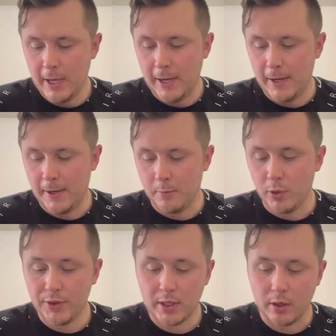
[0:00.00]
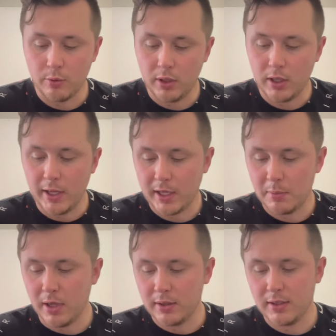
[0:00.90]
One thing I really like
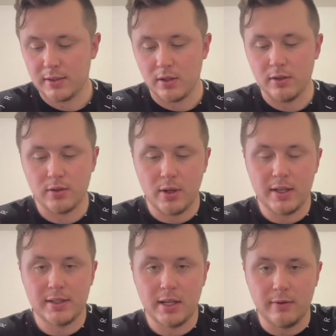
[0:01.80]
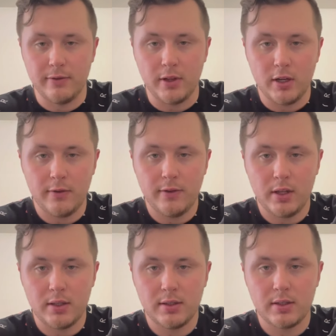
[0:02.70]
about this, it also has that infinity
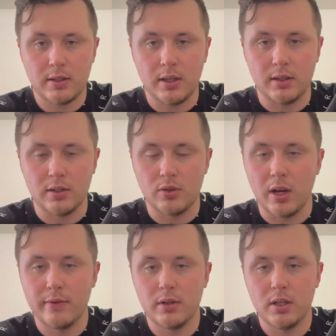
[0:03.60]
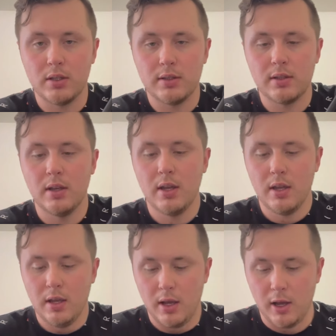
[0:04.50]
face that the driver does.
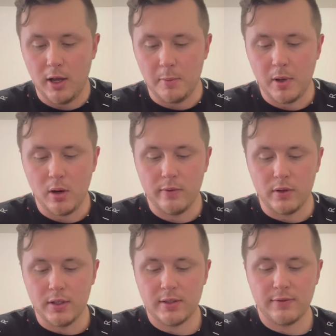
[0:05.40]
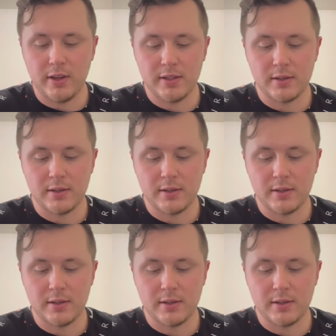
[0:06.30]
However, this face